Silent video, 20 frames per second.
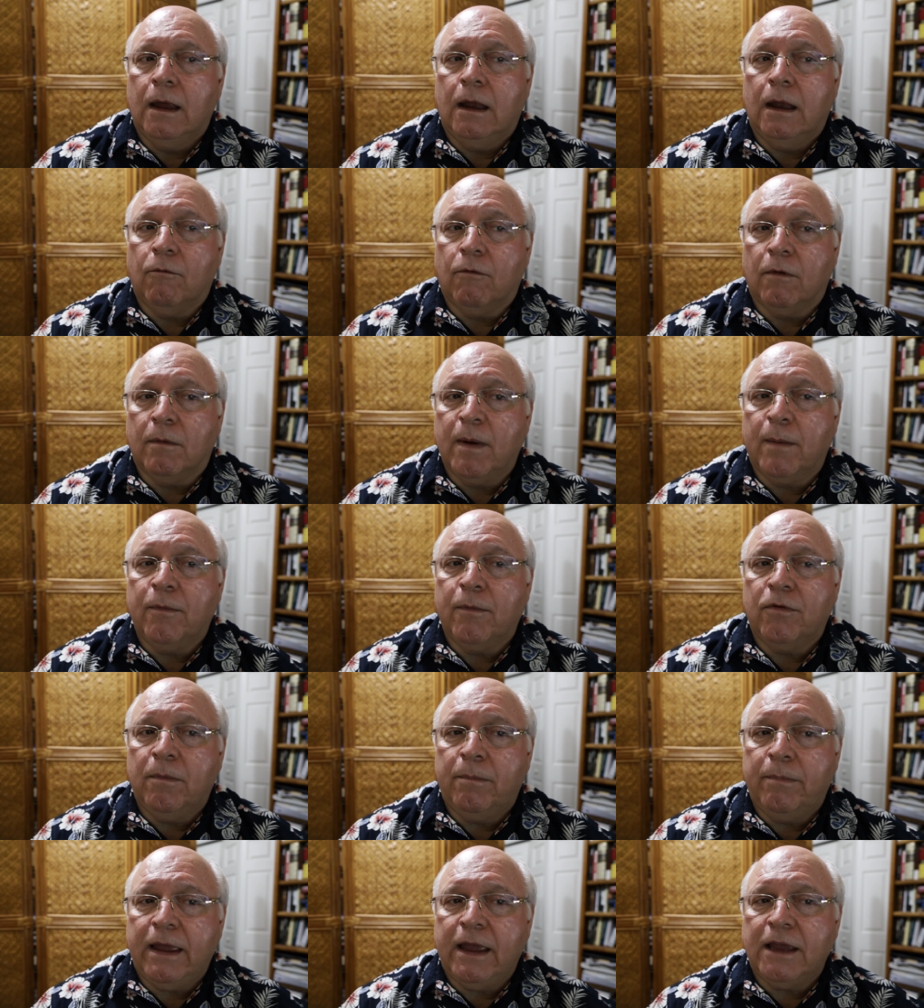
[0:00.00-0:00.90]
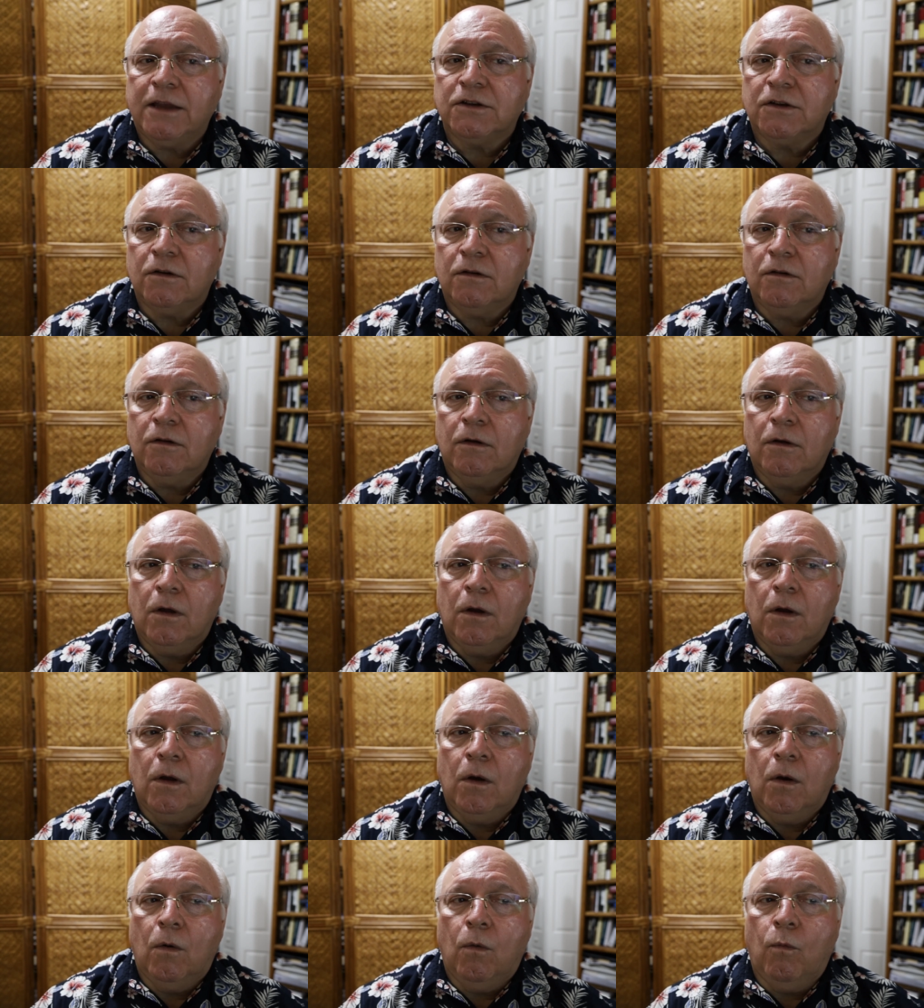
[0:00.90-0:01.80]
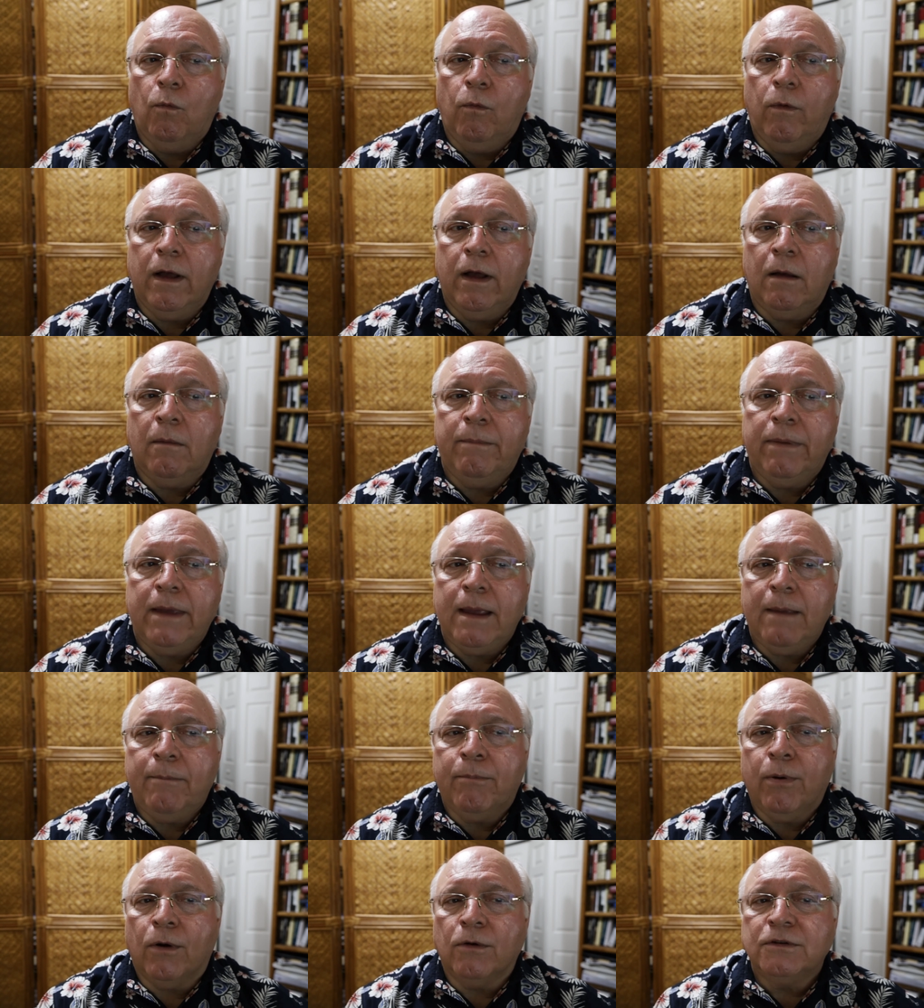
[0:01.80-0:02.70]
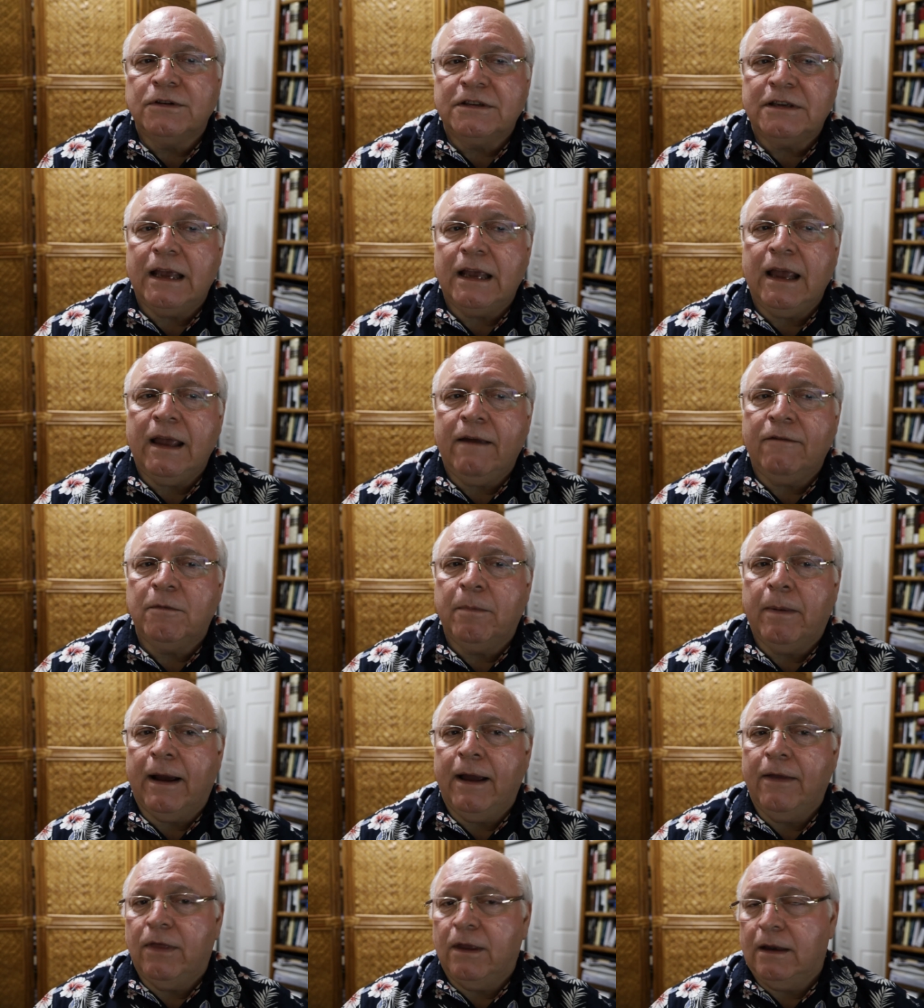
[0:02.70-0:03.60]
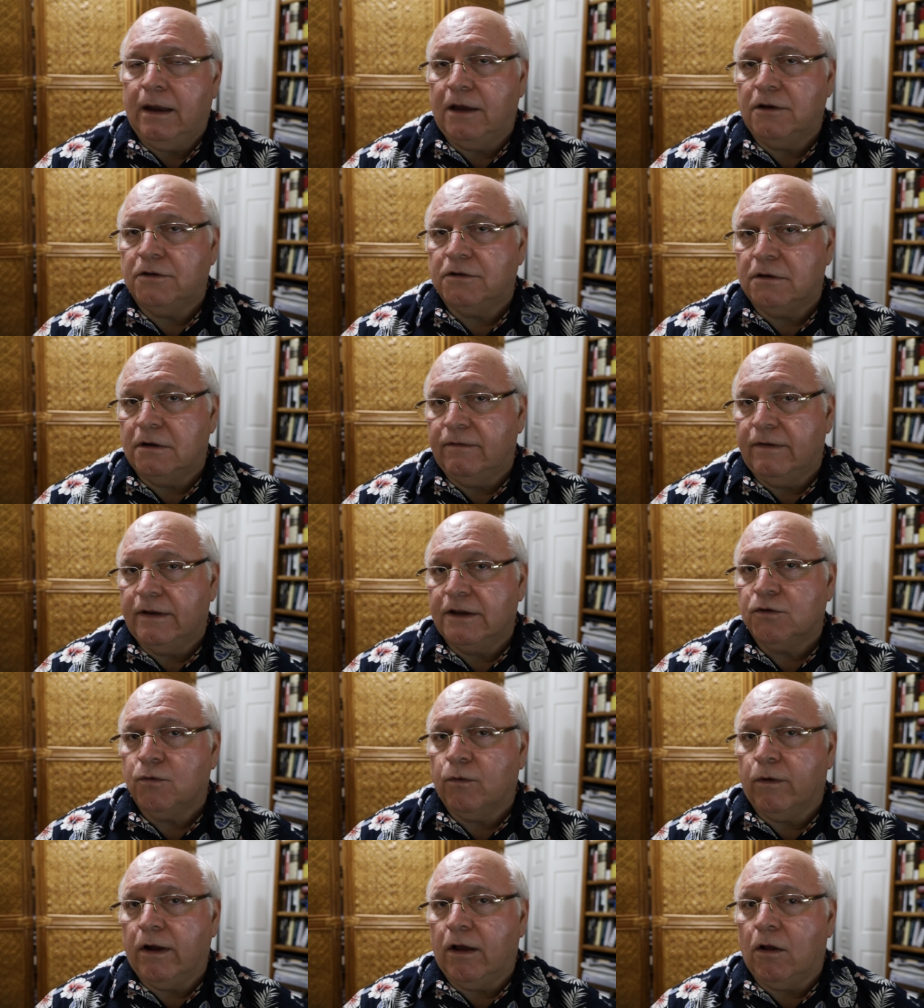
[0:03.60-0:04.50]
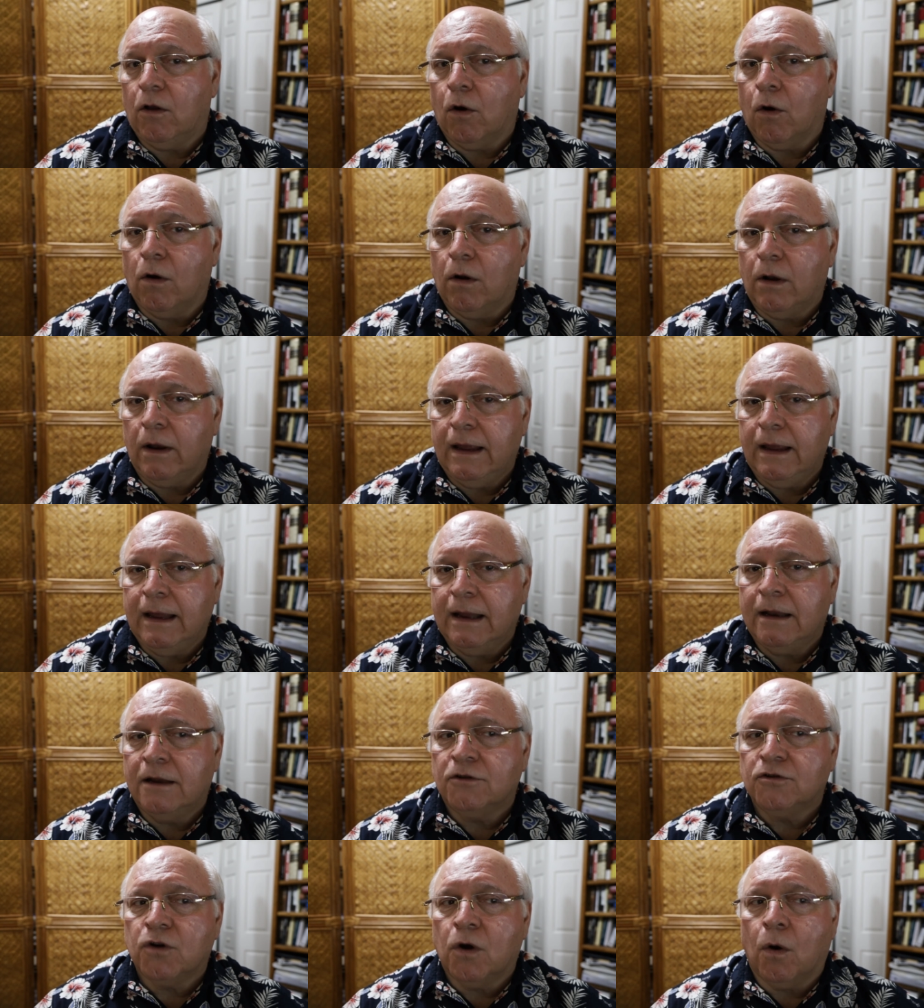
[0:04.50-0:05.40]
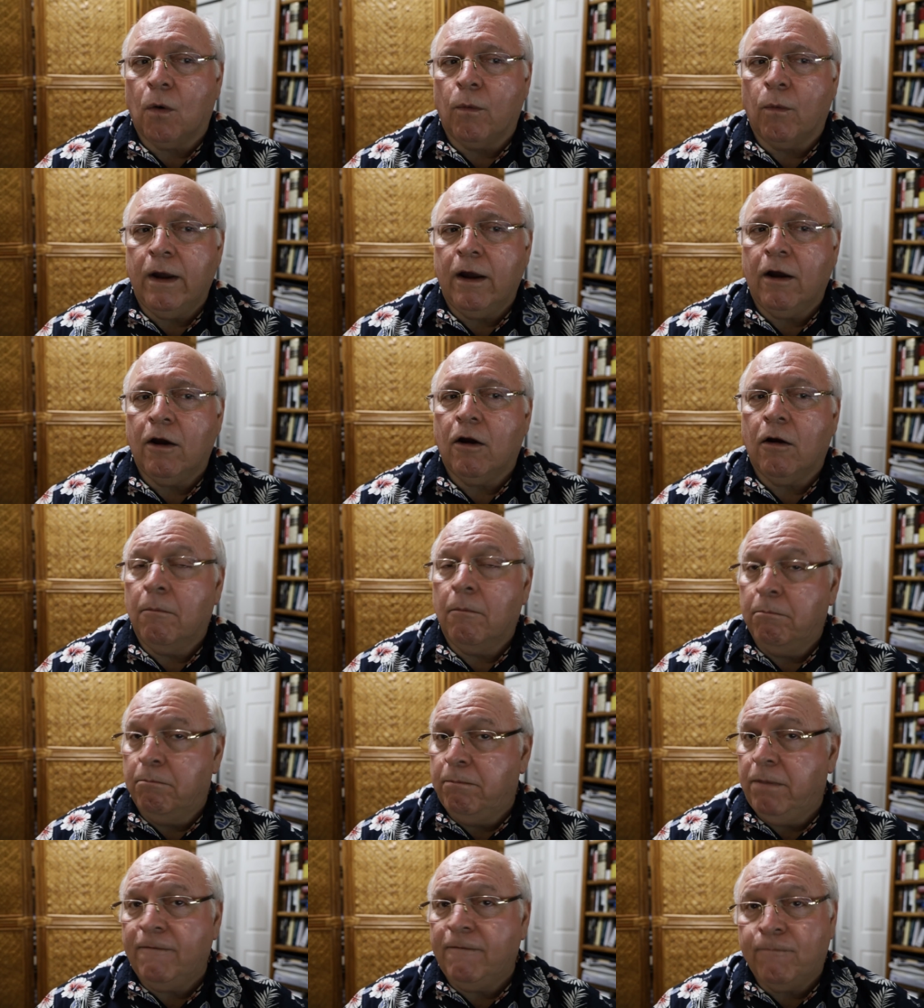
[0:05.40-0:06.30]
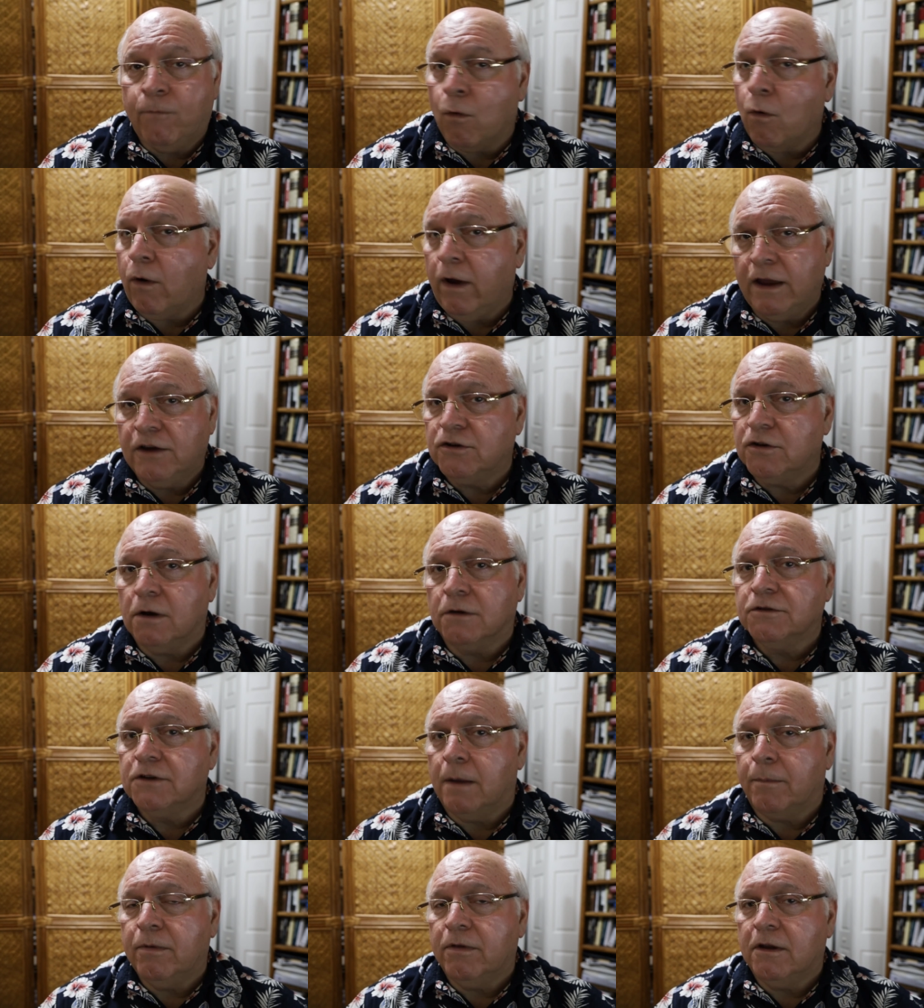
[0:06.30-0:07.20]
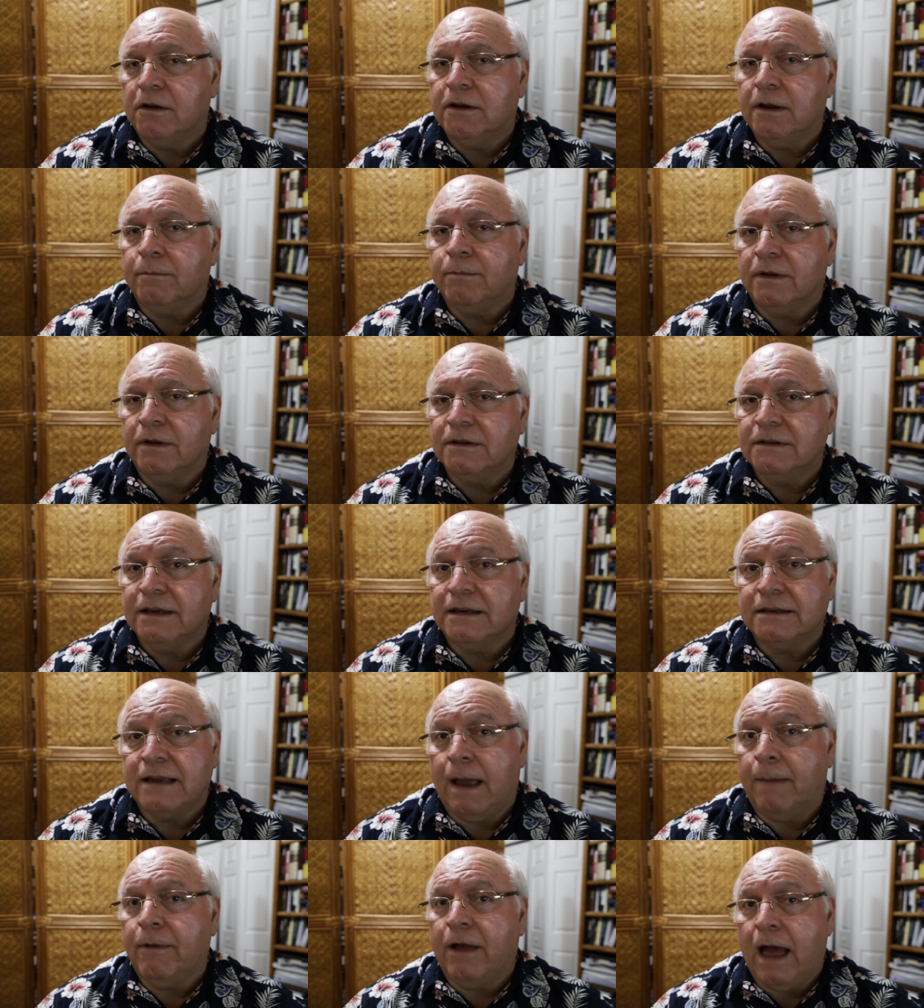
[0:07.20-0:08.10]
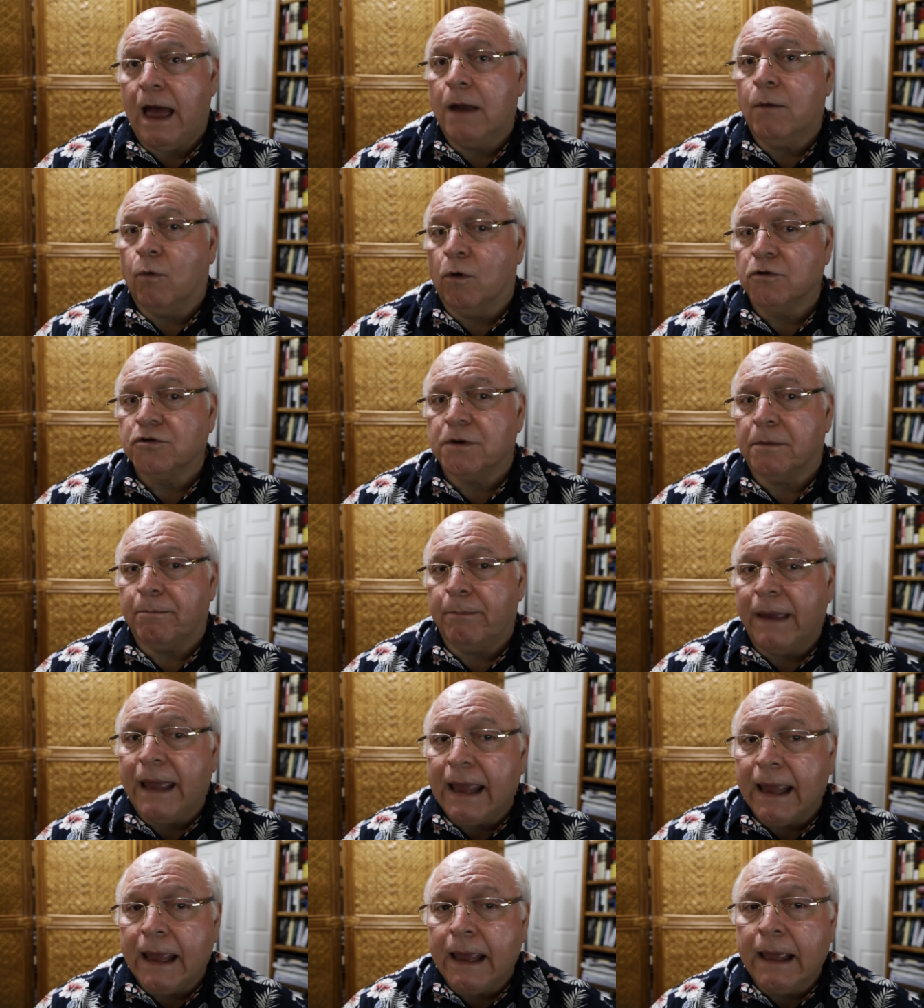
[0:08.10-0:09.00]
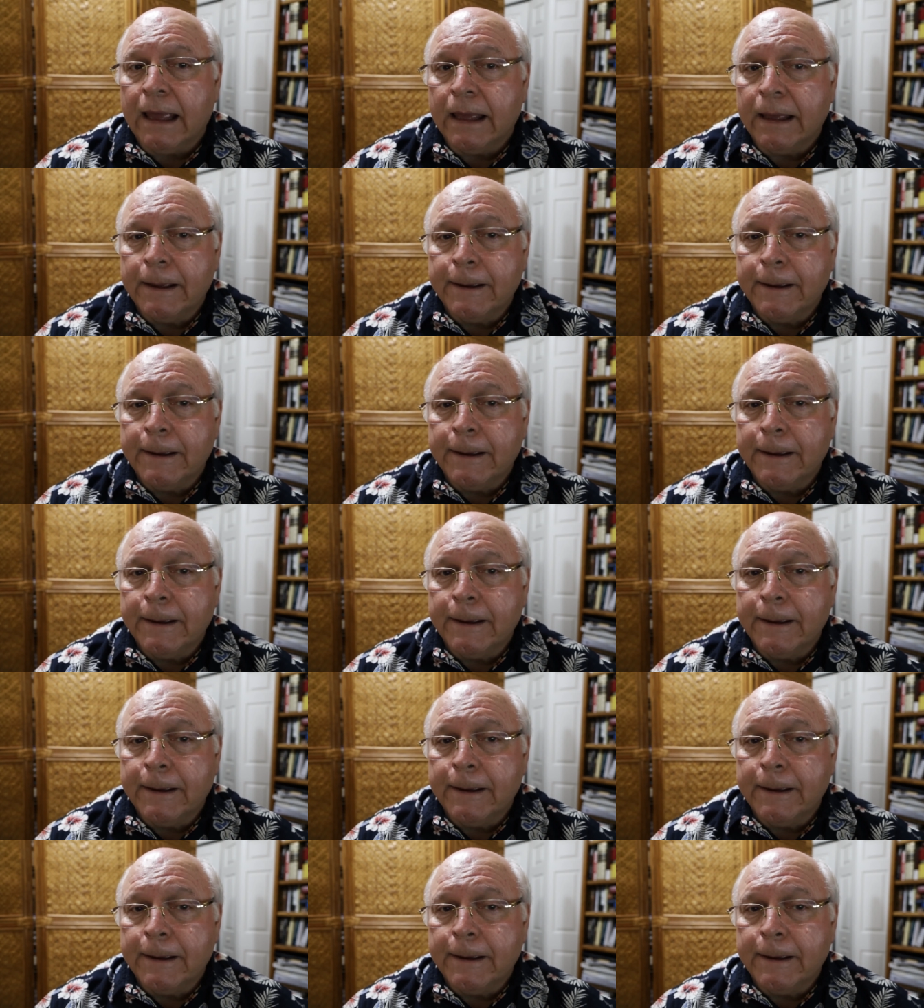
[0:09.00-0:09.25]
Remember, the beast will be perceived by the nation of Israel early in his career, before he shows up in the temple and says, "I'm God, worship me,"